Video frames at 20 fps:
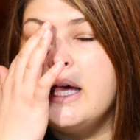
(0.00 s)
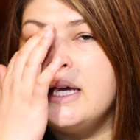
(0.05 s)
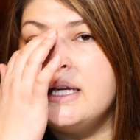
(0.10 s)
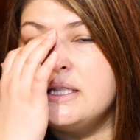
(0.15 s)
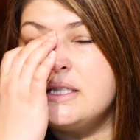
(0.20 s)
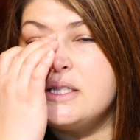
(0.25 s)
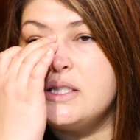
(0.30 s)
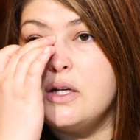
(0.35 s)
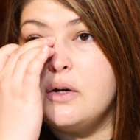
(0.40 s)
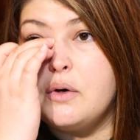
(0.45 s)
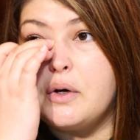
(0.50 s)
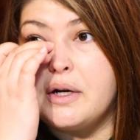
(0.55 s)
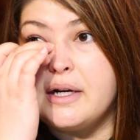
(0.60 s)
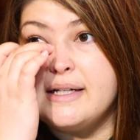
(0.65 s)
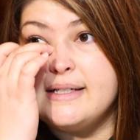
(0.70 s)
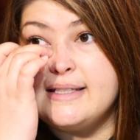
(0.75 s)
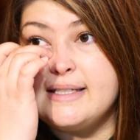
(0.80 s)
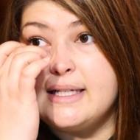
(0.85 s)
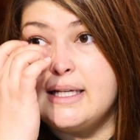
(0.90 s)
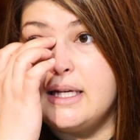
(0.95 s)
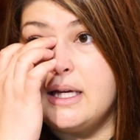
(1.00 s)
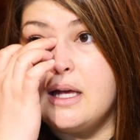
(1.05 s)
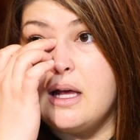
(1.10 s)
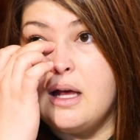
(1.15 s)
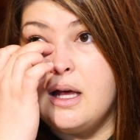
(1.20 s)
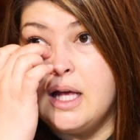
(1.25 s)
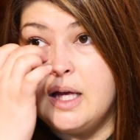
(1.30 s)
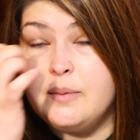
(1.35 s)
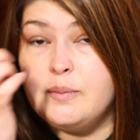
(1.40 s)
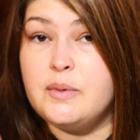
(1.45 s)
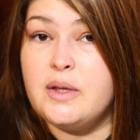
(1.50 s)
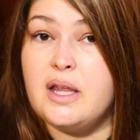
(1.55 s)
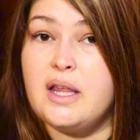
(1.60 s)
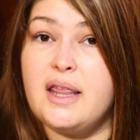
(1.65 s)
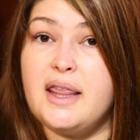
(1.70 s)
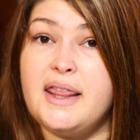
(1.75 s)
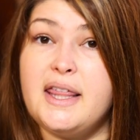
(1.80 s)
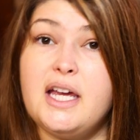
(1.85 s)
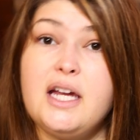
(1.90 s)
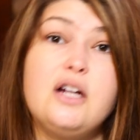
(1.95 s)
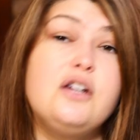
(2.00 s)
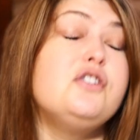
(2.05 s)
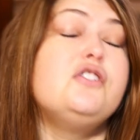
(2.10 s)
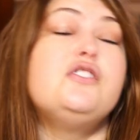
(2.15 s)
It's so crazy. They're